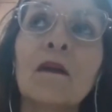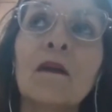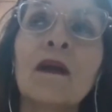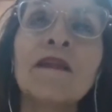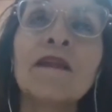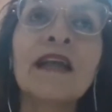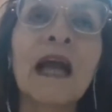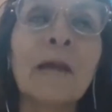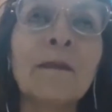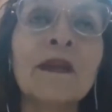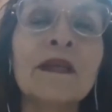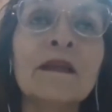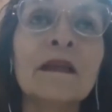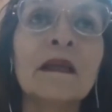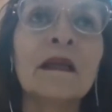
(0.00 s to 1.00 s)
what
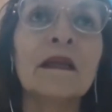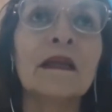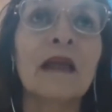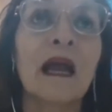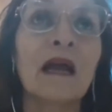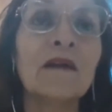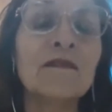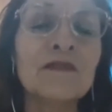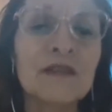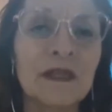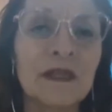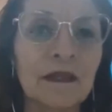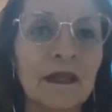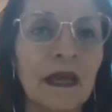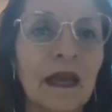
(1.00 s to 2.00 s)
happened
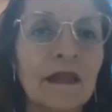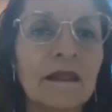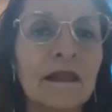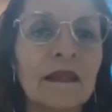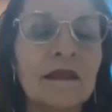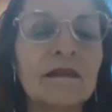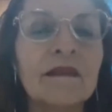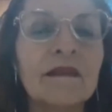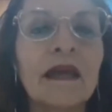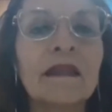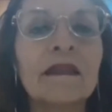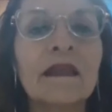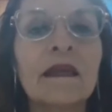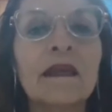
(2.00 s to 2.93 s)
after that is that